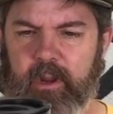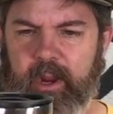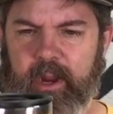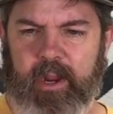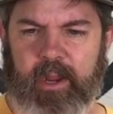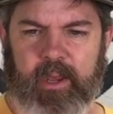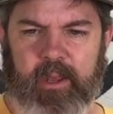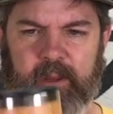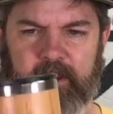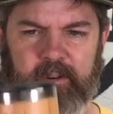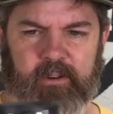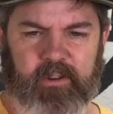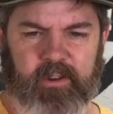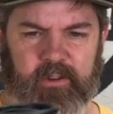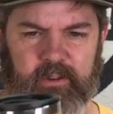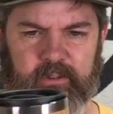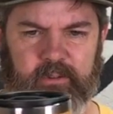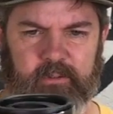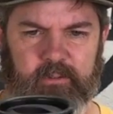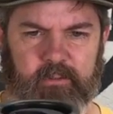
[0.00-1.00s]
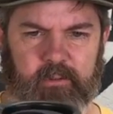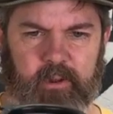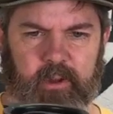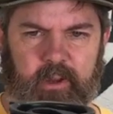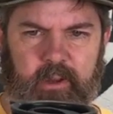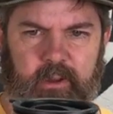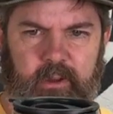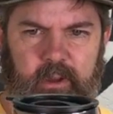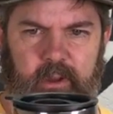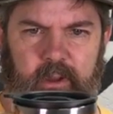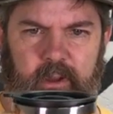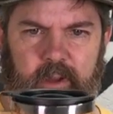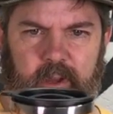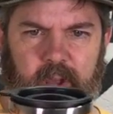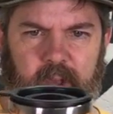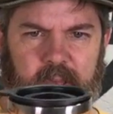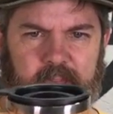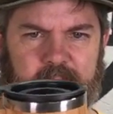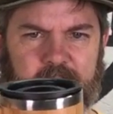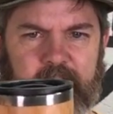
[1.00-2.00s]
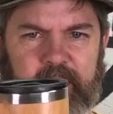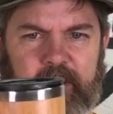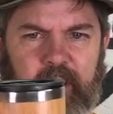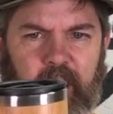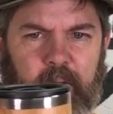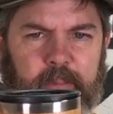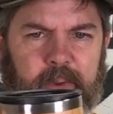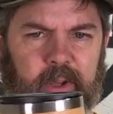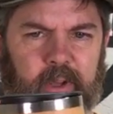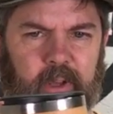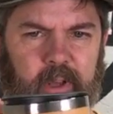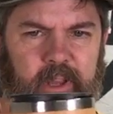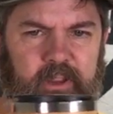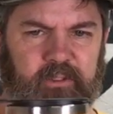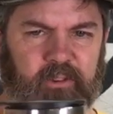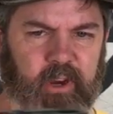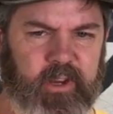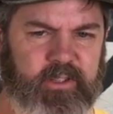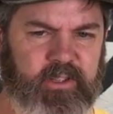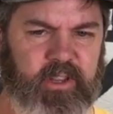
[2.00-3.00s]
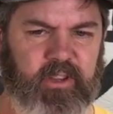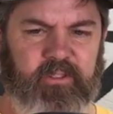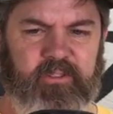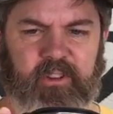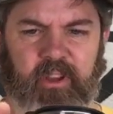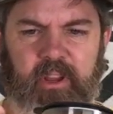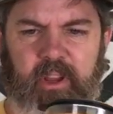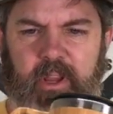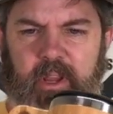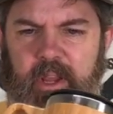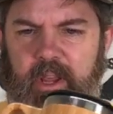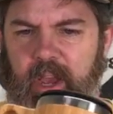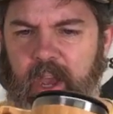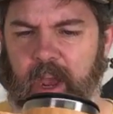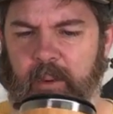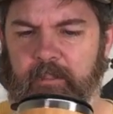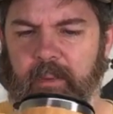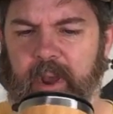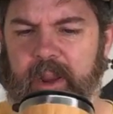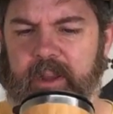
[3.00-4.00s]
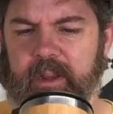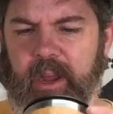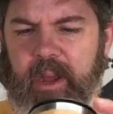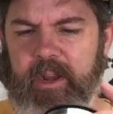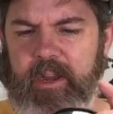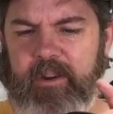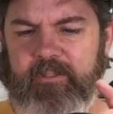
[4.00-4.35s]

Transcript: And I think that I'll be able to laser etch this. I might not